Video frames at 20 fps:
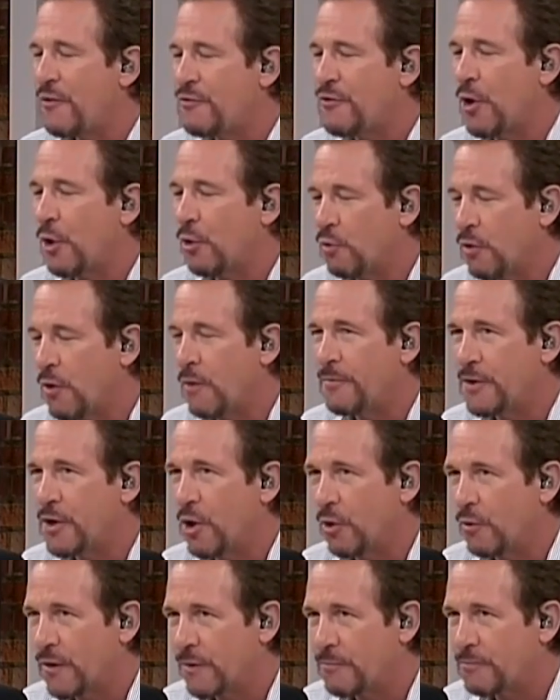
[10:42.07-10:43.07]
there will be
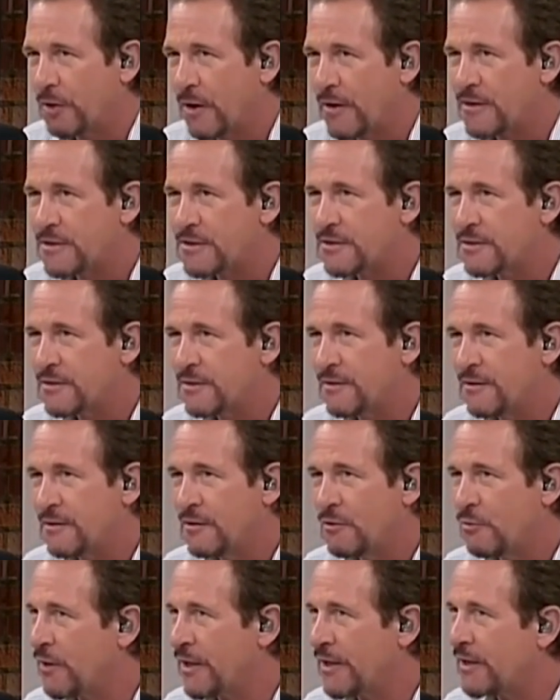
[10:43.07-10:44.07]
no replays.
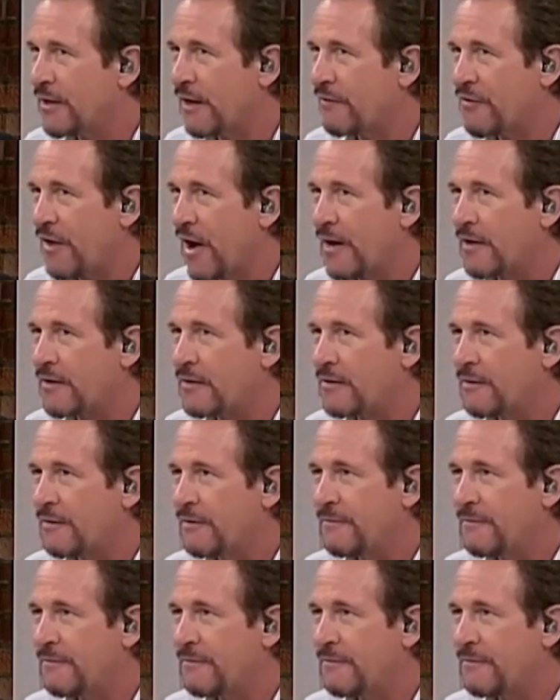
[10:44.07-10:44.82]
We didn't get that.